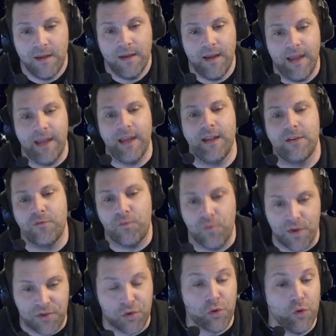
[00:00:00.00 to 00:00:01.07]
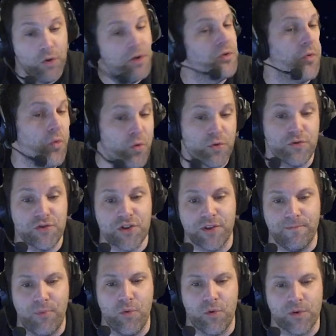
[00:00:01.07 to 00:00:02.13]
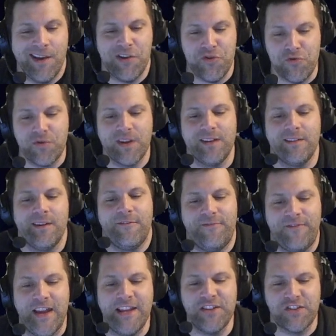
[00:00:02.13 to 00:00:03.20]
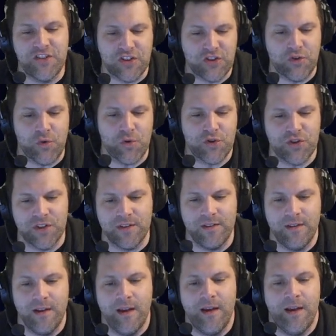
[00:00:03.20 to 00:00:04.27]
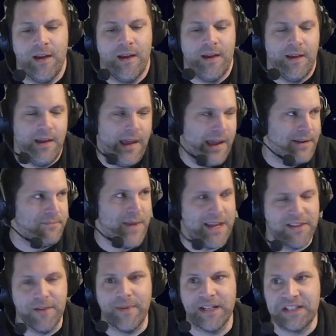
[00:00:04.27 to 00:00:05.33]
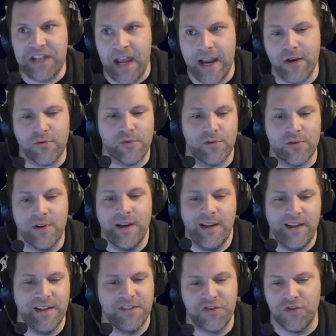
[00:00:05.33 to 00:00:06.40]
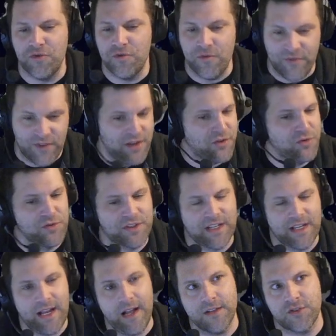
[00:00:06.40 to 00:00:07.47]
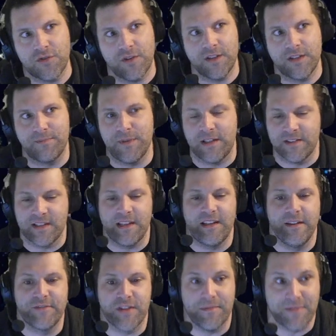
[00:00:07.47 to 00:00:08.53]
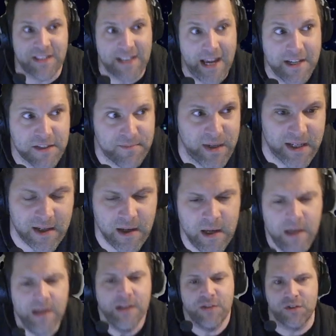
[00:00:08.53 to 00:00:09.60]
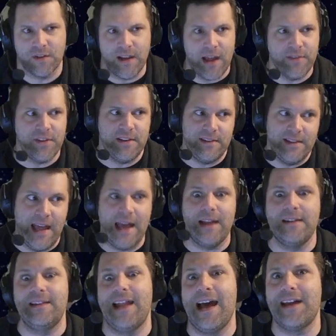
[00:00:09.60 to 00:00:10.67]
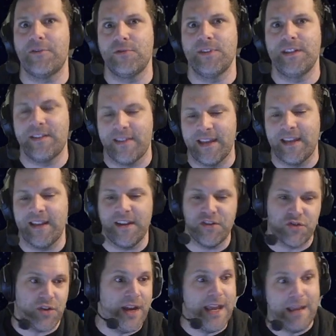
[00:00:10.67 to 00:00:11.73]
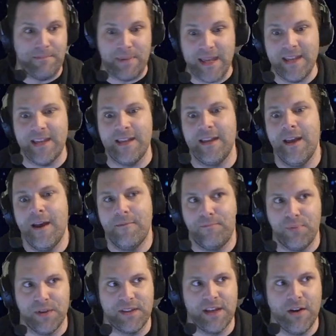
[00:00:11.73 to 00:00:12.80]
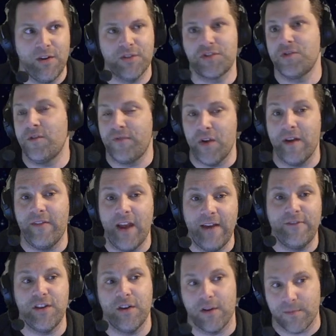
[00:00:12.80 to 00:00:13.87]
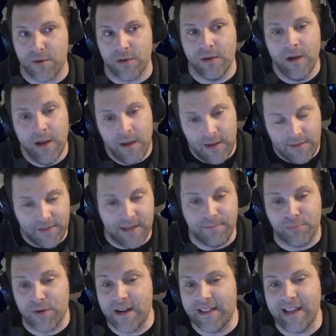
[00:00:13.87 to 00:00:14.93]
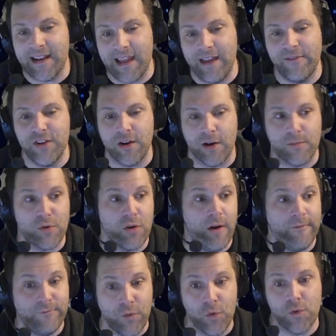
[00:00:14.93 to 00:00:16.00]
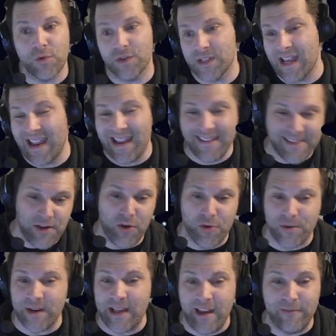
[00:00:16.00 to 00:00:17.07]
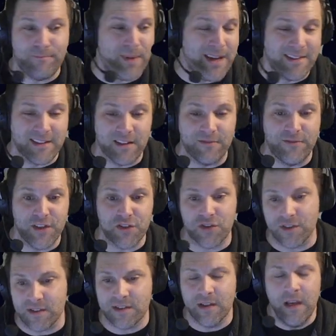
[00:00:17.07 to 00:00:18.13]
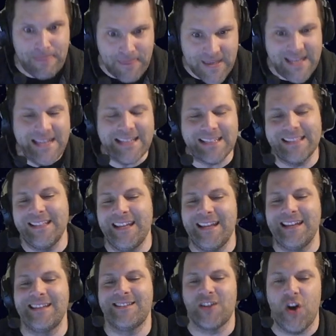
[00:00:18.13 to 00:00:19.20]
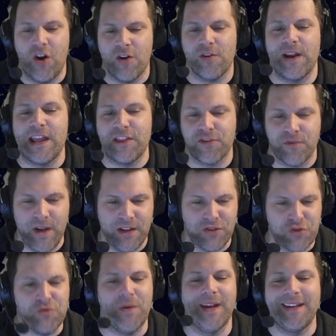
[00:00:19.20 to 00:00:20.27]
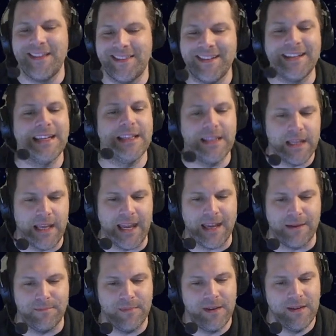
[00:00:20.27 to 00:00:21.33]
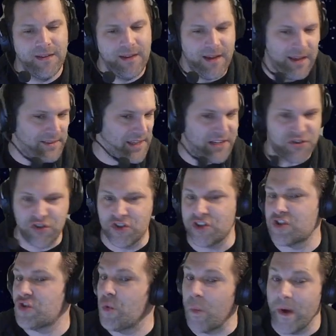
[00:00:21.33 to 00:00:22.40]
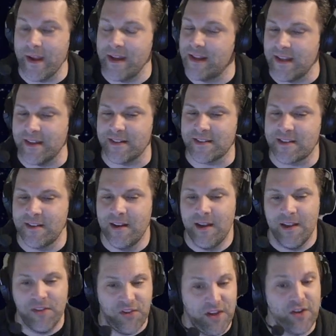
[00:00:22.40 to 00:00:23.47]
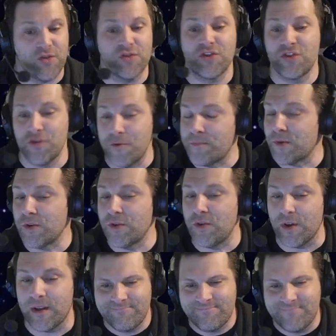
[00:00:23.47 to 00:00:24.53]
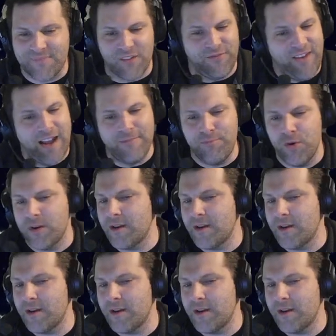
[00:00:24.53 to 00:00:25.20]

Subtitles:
And with good order support, you can phase distortion and make them a terror into vehicles and constructs because that gives them seismic. So now that not only do they get extra AP, but they also, if you have heavy armor, they break that heavy armor on 4s, and they already have baked in Vicious. These things are a threat to anything in the game, and that's just the way it is. They are super good. The 5-point